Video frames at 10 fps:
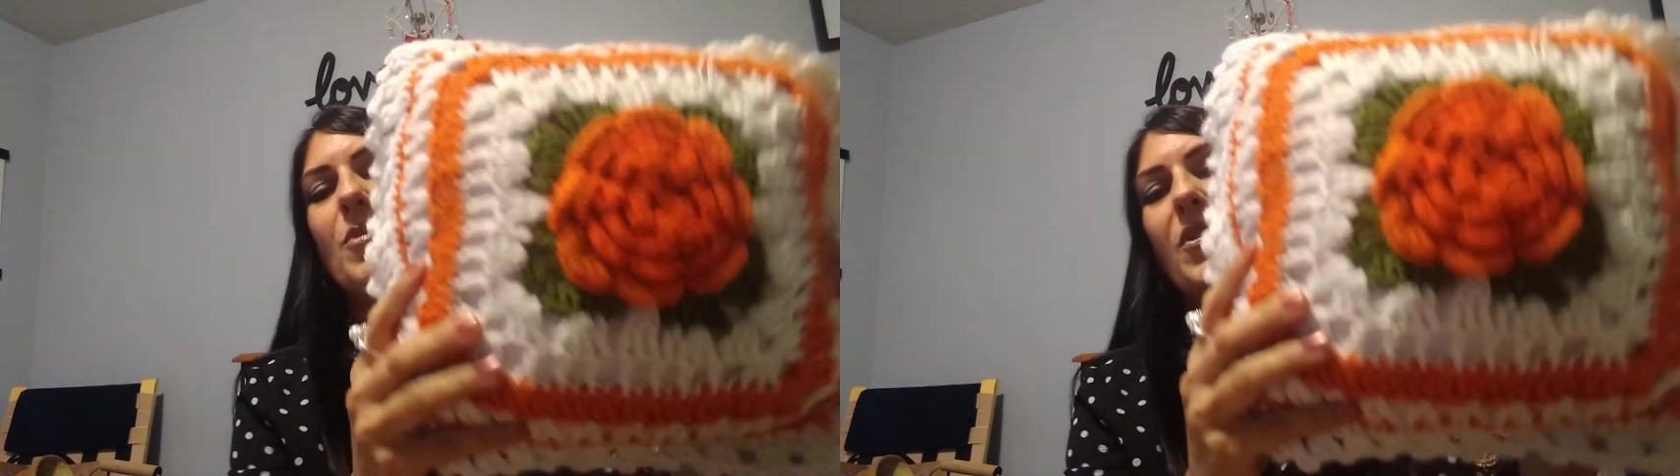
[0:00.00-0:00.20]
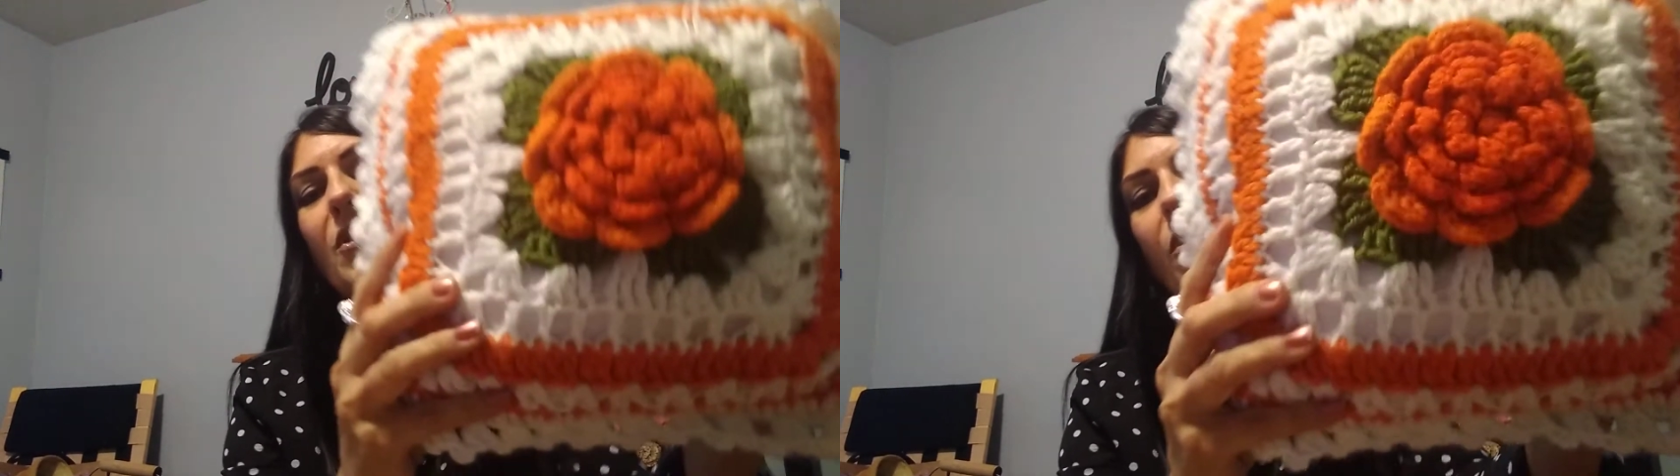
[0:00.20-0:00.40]

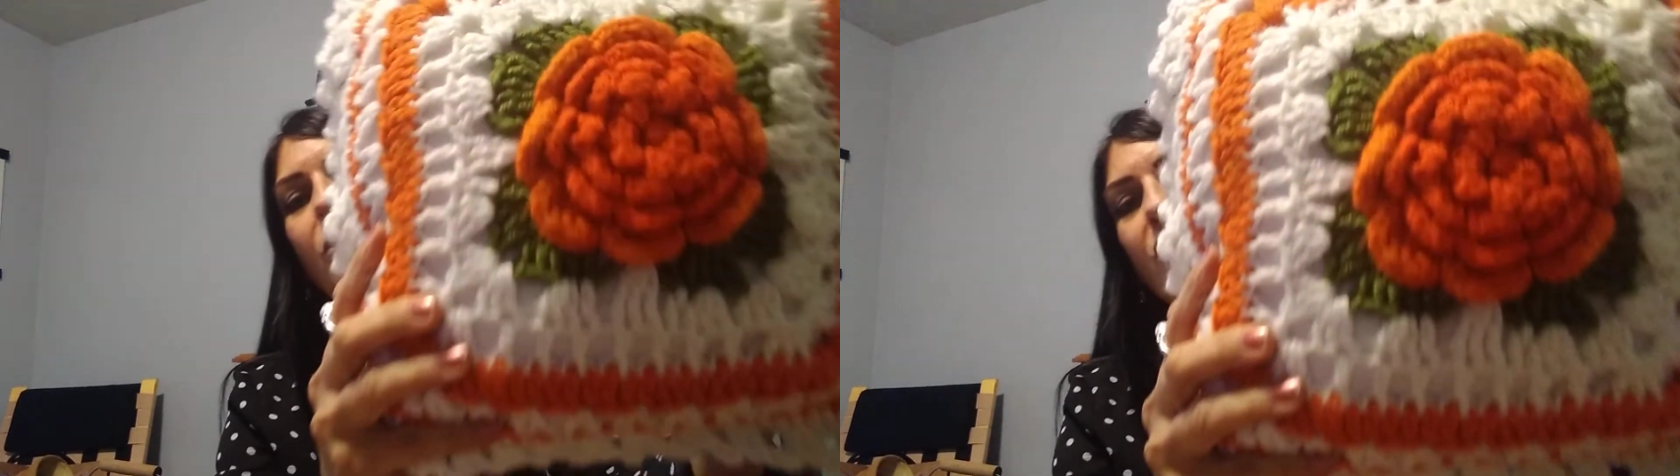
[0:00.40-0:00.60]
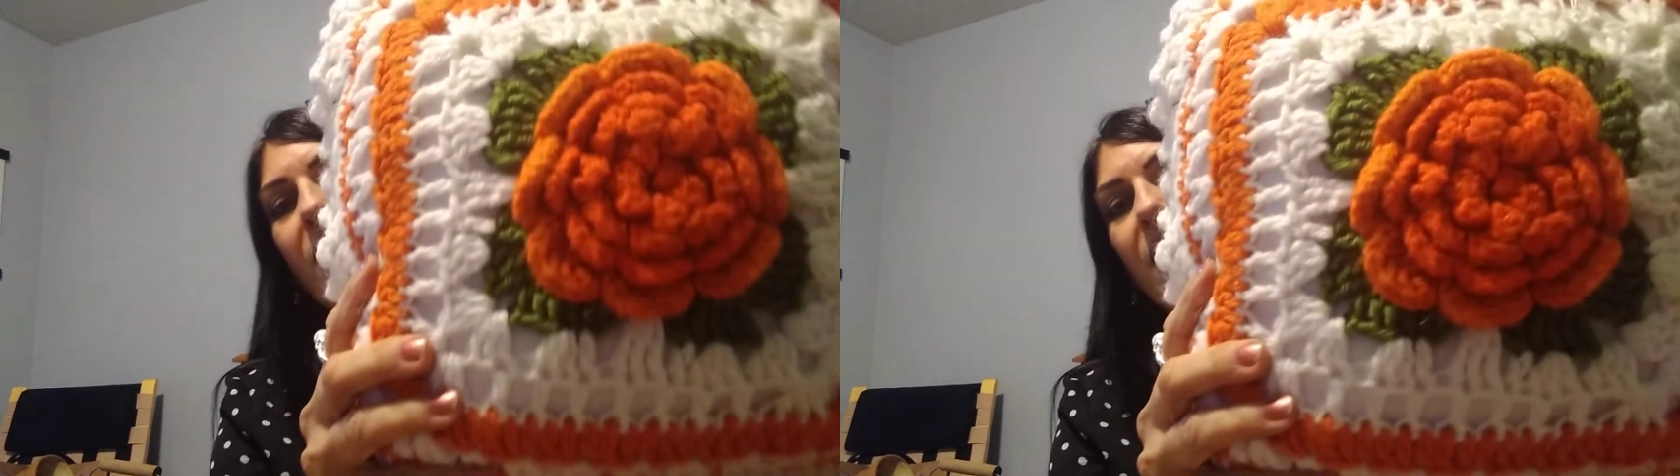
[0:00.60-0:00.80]
but the
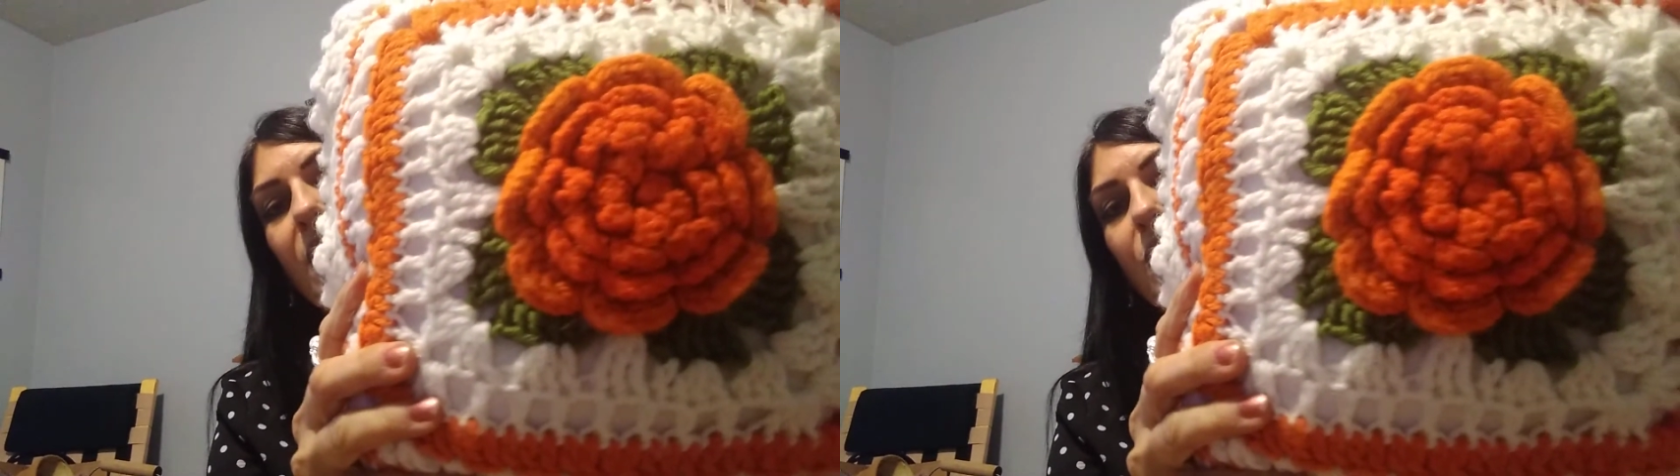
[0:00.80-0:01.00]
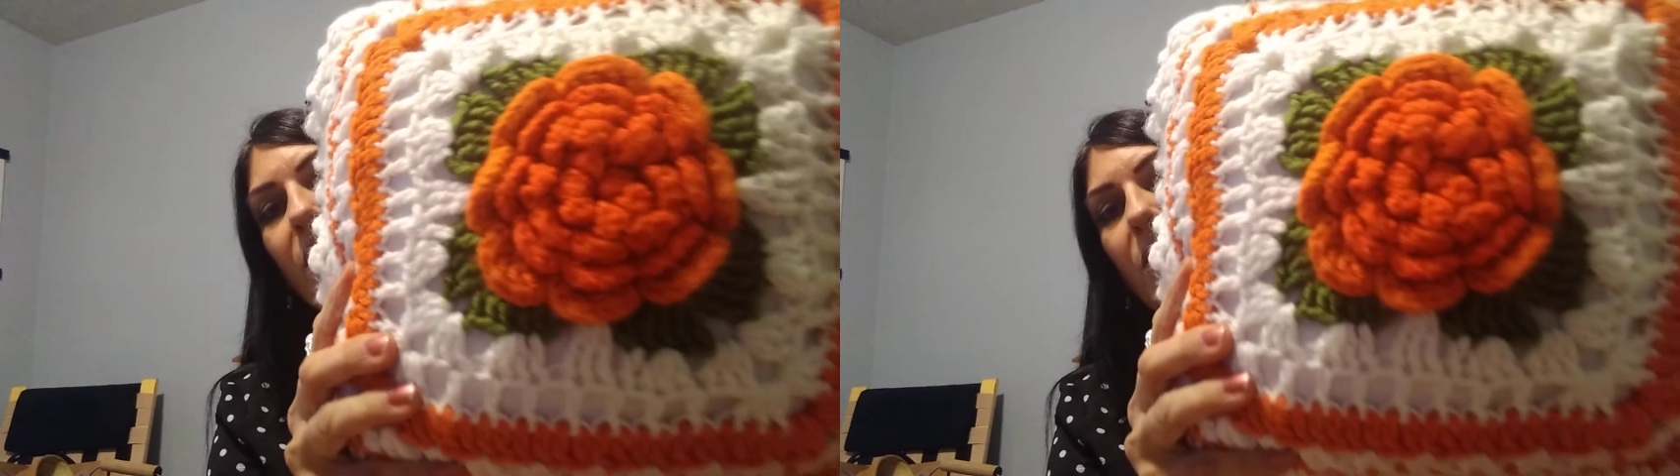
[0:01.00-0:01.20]
crochet
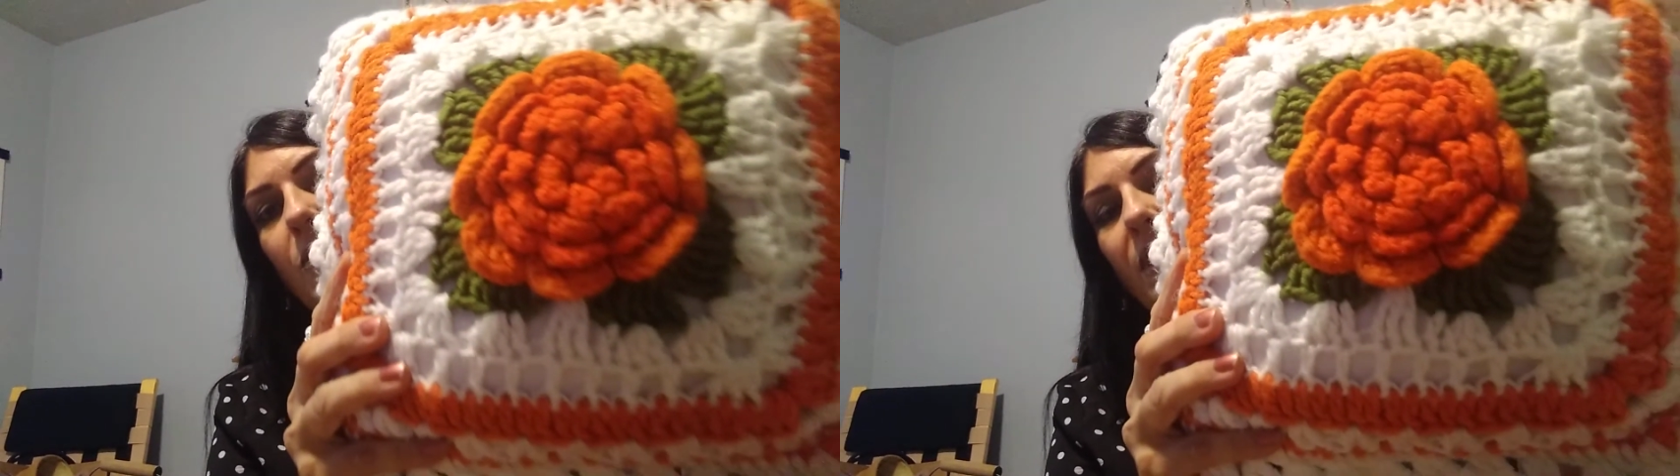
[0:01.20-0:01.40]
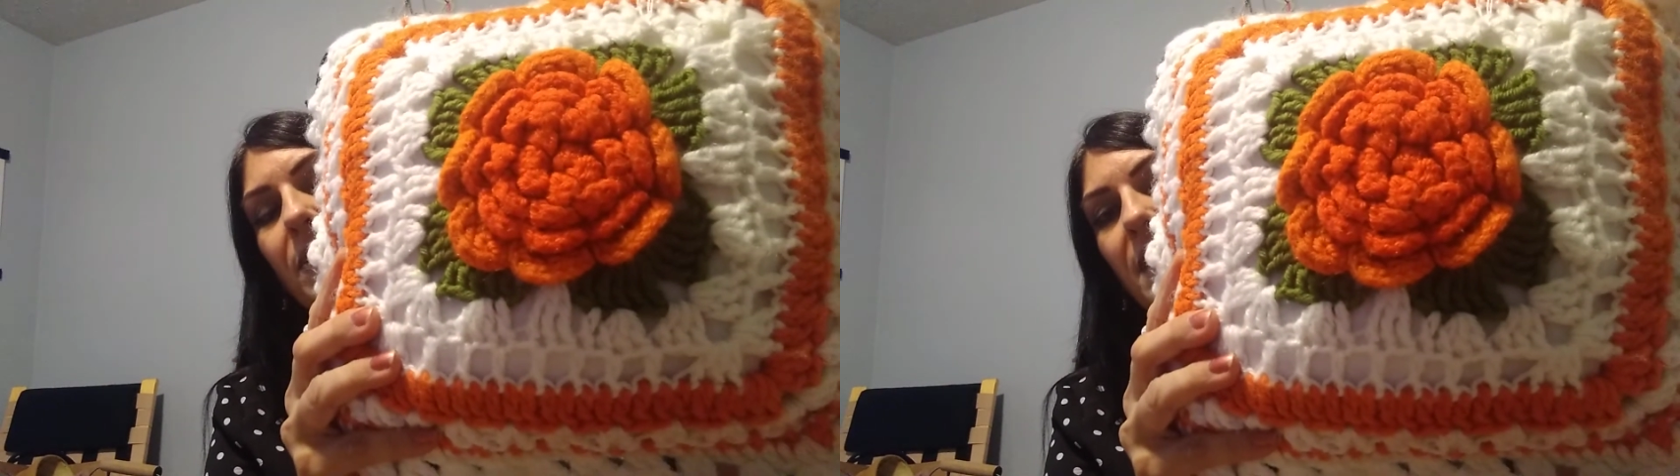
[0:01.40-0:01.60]
is really
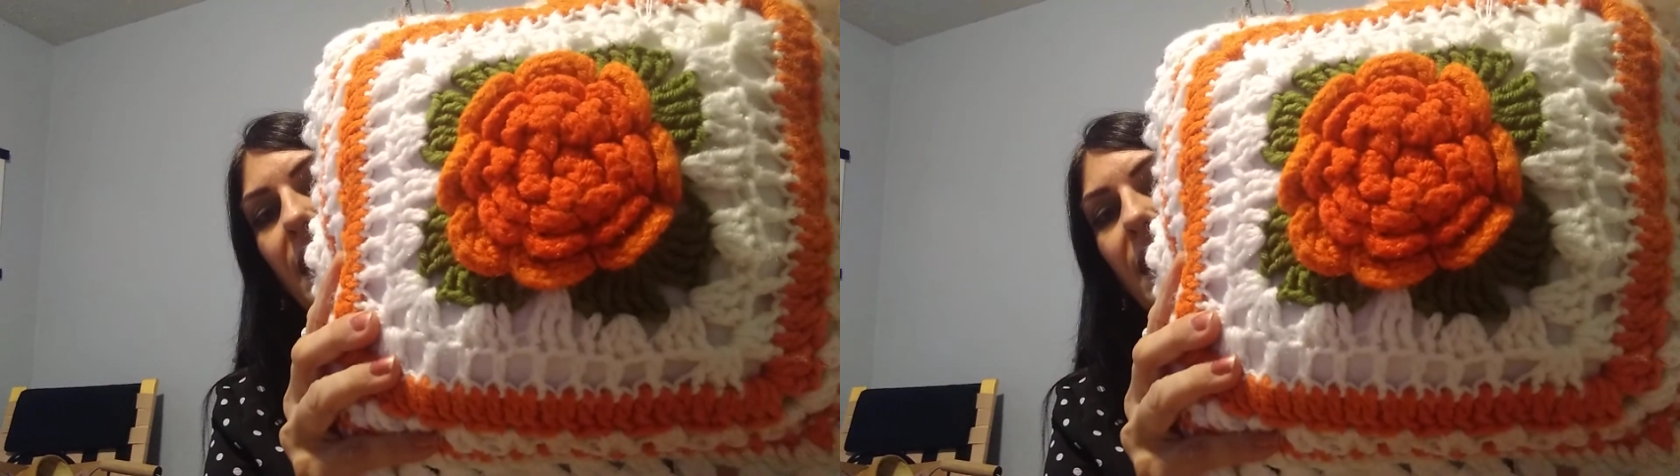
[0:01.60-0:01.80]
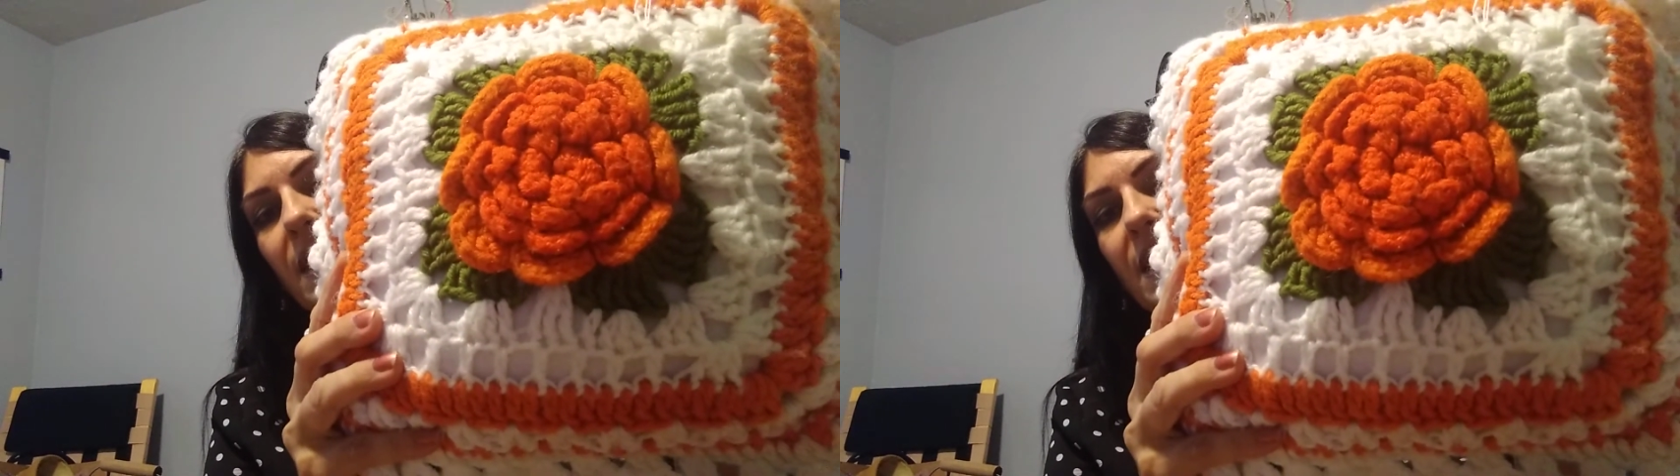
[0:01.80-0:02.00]
well done.